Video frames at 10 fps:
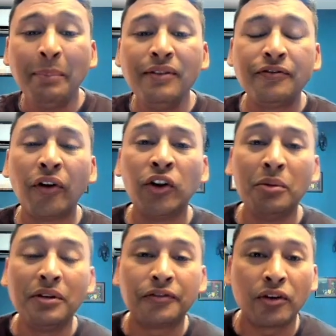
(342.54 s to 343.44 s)
been
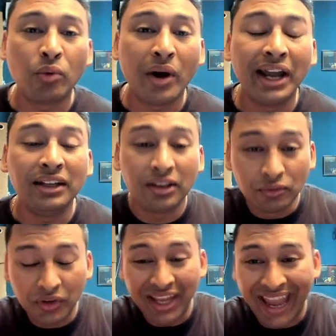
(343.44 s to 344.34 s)
following me for a while,
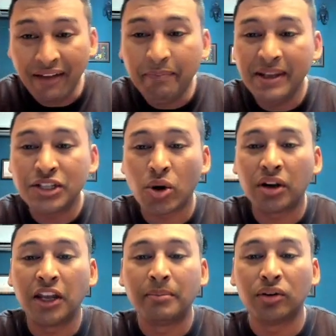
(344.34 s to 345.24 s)
we have been
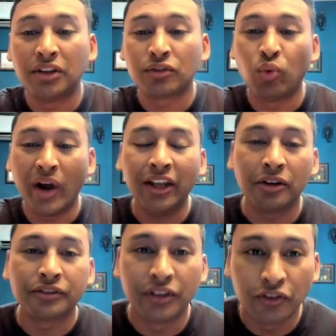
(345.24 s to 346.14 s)
talking about this
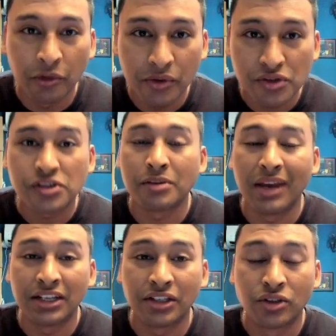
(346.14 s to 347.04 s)
Wyckoff distribution
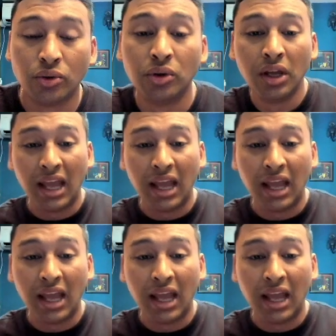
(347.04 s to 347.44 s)
schematic two,